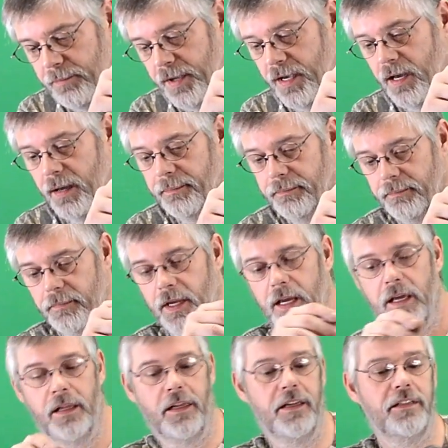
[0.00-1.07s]
Pick up,
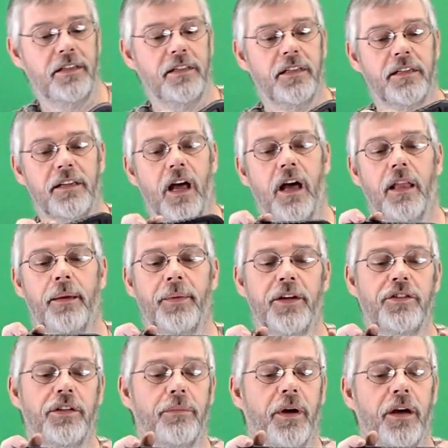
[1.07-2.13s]
and this is the style I
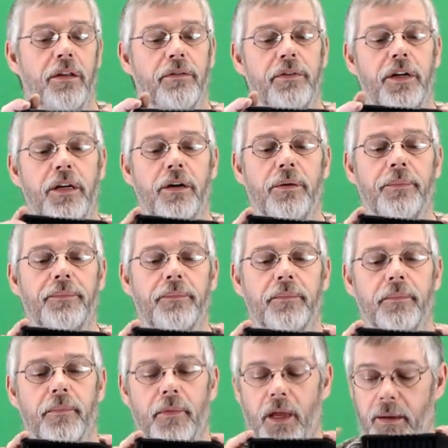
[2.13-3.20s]
mentioned in my other video
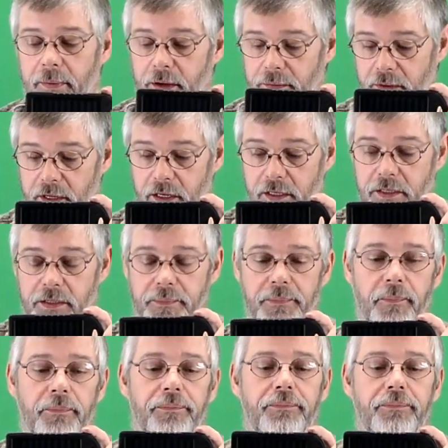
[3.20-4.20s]
about this.